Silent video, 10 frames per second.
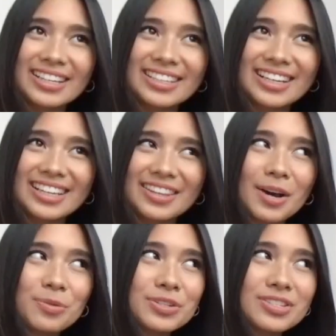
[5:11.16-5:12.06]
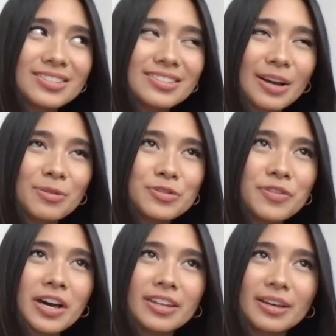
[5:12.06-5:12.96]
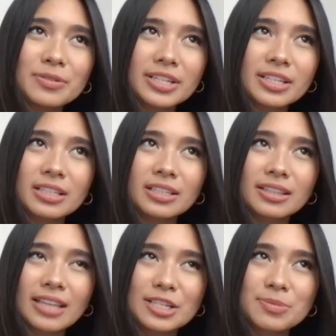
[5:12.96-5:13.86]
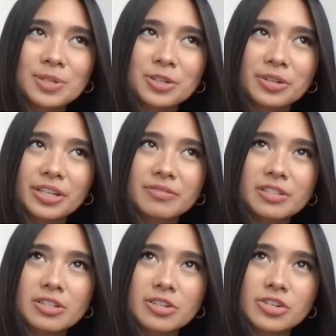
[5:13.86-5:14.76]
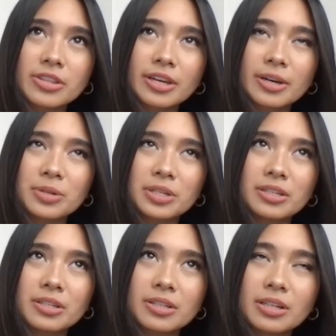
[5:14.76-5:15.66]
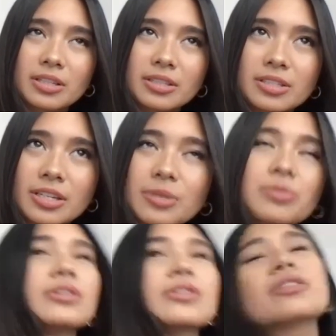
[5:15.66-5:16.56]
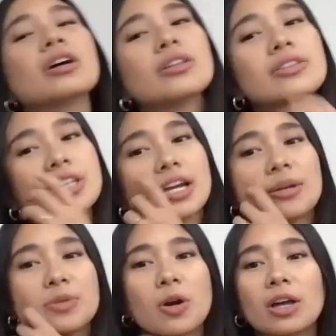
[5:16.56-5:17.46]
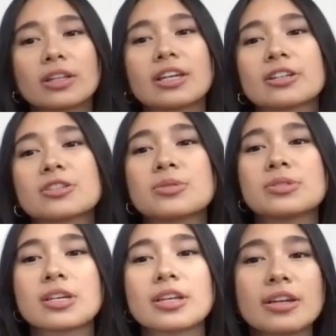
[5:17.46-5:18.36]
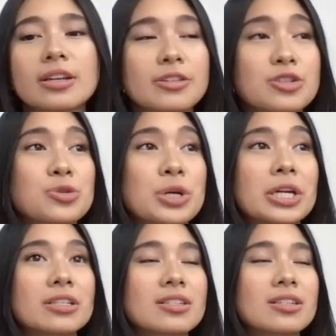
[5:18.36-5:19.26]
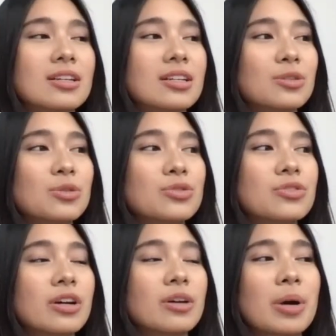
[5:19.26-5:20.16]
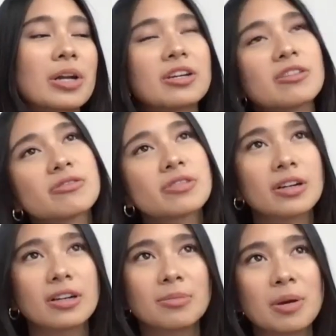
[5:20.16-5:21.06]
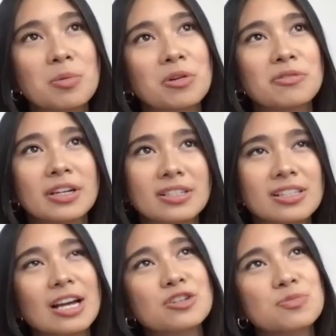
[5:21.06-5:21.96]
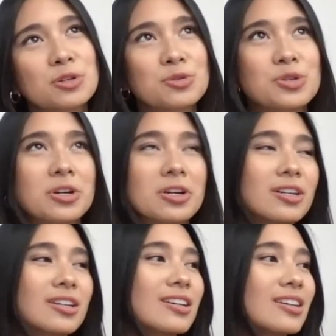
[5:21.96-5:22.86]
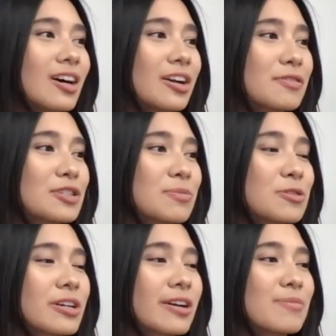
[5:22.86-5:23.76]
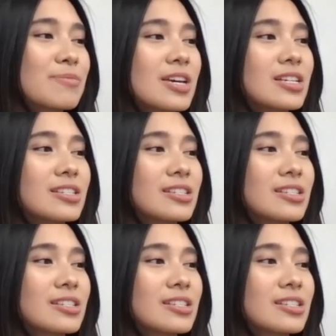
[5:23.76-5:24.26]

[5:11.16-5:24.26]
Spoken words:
Yeah. That was fun. That was like a last minute creative decision that we did with this guy named Johan Lennox, who did the strings, who's a buddy of my boyfriend slash producer on Every Summertime. And